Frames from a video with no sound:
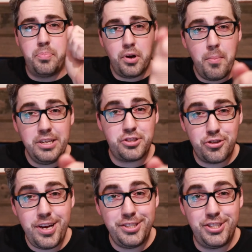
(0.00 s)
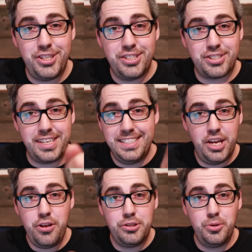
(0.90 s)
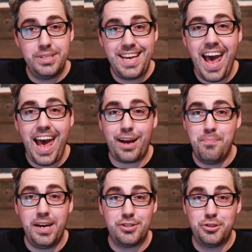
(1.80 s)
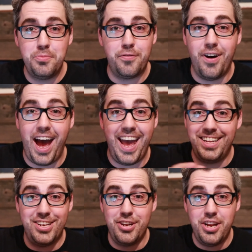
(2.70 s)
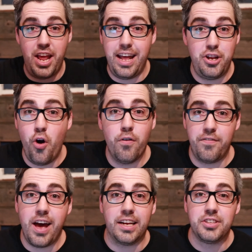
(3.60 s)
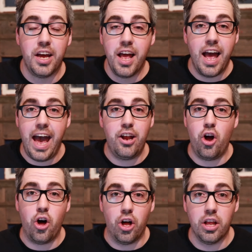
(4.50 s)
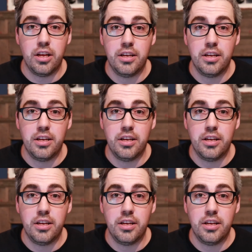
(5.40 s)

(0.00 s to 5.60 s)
But on my screen, she just continues to attack. My Stupefy had no effect at all.